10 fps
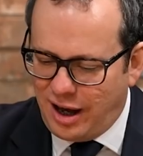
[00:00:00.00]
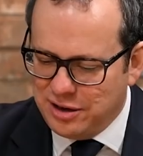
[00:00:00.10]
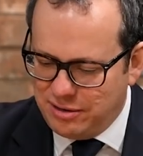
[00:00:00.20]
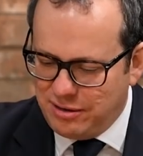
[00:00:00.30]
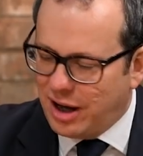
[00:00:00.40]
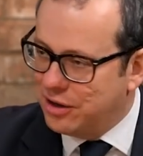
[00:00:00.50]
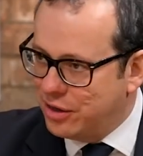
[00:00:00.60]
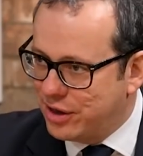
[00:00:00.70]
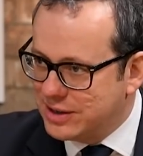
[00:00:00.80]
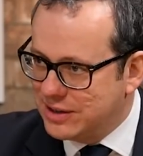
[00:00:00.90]
Under
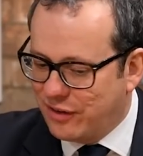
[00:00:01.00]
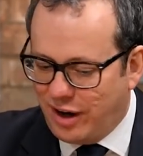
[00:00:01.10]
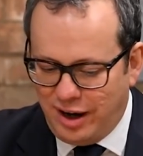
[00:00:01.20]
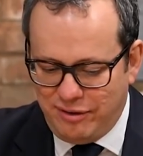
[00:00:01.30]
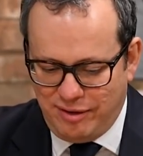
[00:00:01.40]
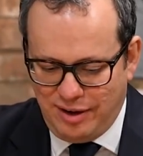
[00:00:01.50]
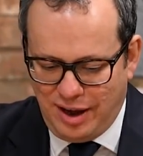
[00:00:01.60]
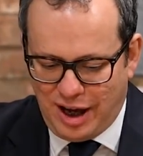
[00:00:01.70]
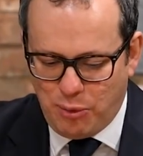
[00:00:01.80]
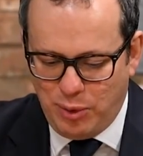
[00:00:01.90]
35,
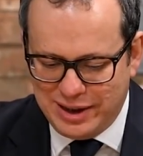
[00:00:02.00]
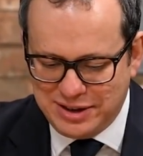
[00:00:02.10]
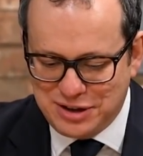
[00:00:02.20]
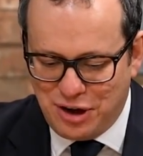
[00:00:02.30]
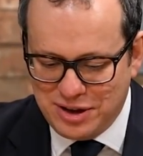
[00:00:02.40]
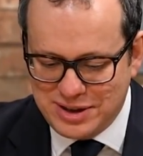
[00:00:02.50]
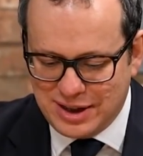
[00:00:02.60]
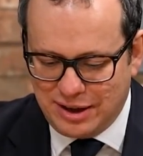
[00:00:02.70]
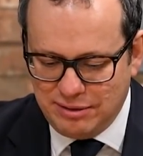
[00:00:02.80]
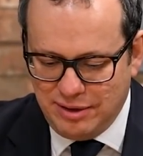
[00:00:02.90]
unwilling to don a
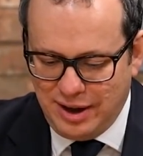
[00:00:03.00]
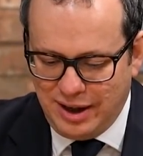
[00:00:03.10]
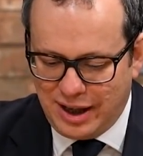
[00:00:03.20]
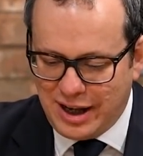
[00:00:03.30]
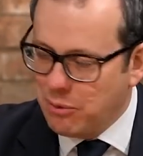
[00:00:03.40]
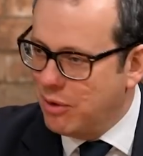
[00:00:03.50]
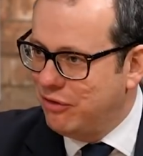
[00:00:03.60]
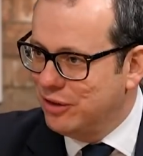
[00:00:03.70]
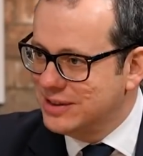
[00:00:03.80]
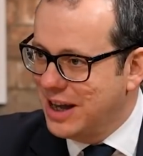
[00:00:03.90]
suit, I don't want
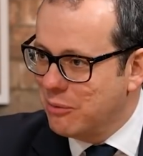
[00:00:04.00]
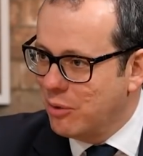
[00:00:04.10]
full-time